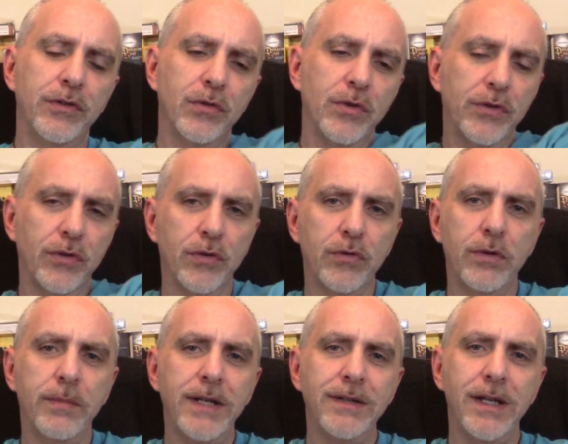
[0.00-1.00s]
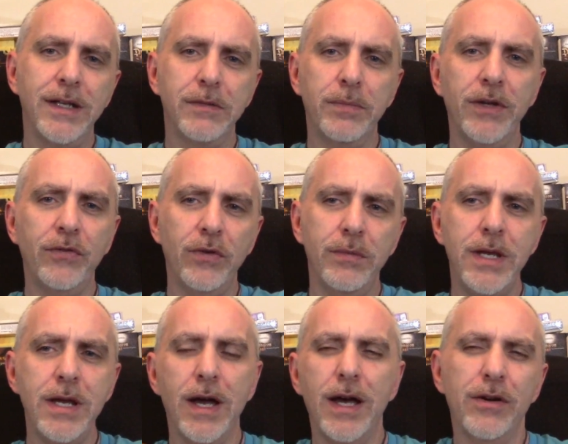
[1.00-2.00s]
Sword and Sorcery might take its place for
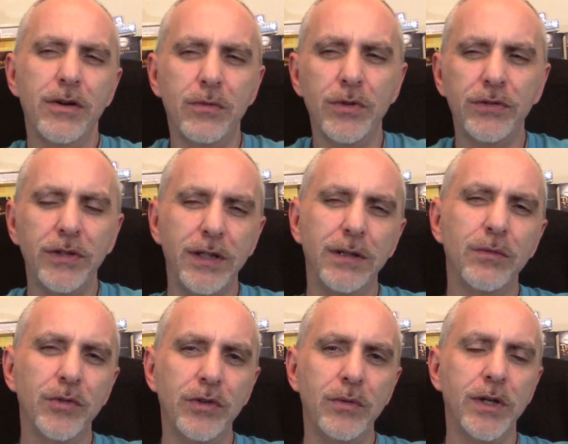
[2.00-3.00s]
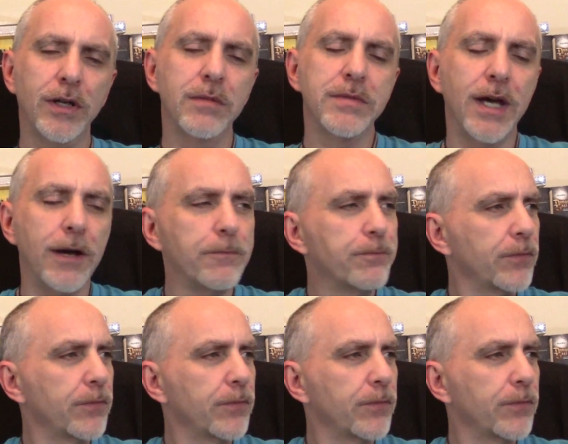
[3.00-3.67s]
me. I don't know. We'll see. We'll see when it comes out.